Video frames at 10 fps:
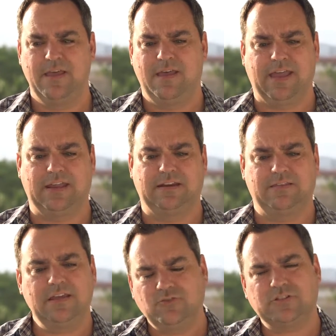And
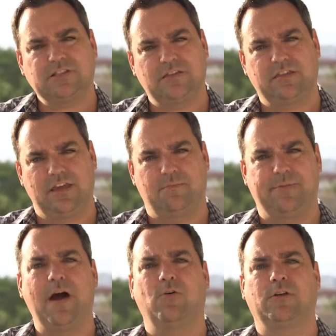the interesting thing
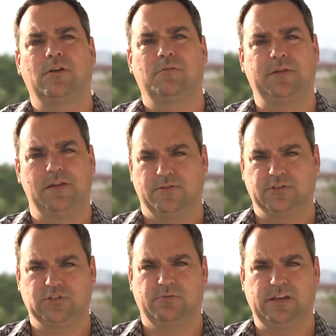about being on the
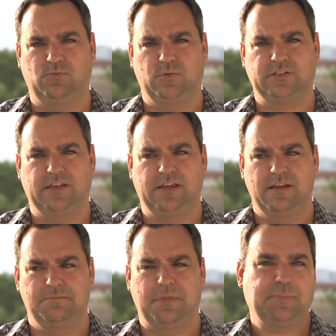street was that
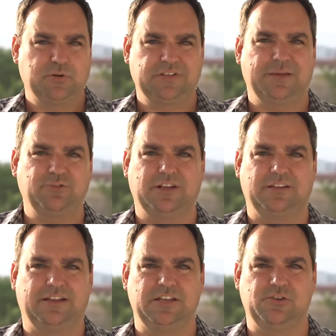my perception at
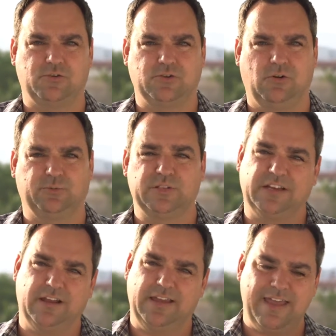19 years old was
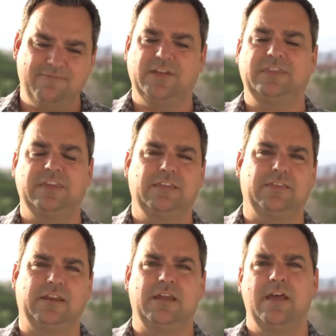that everything
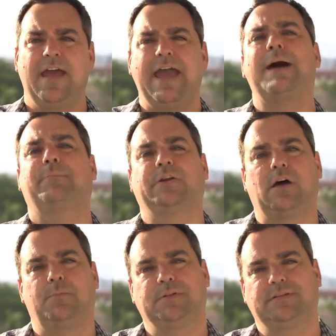that happened
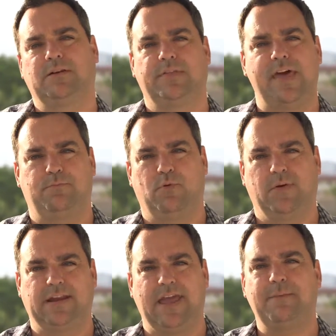up until that
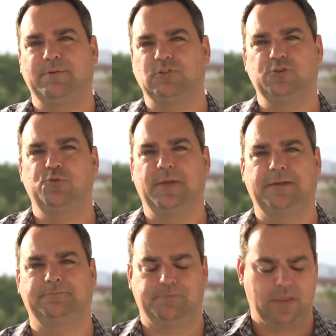point happened to me.
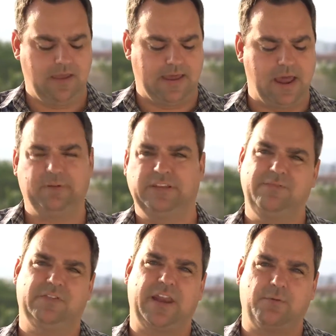And I
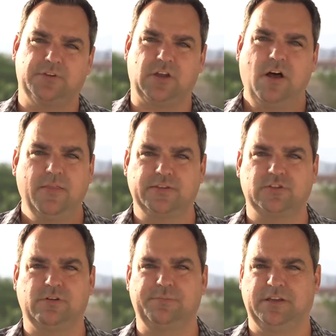believed that I was on the
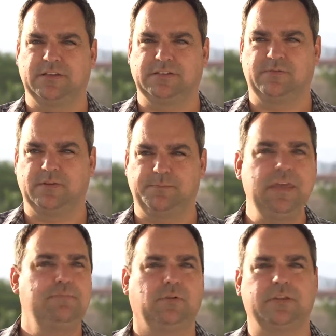street because of the
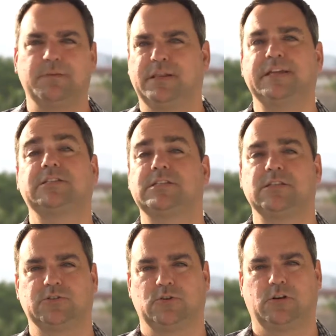people and the places
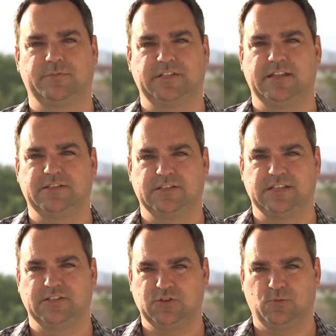and the circumstances
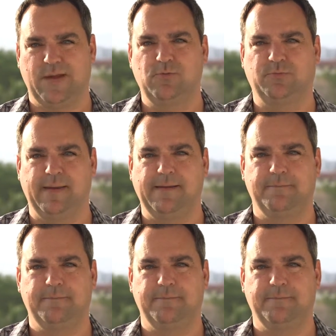that surround me.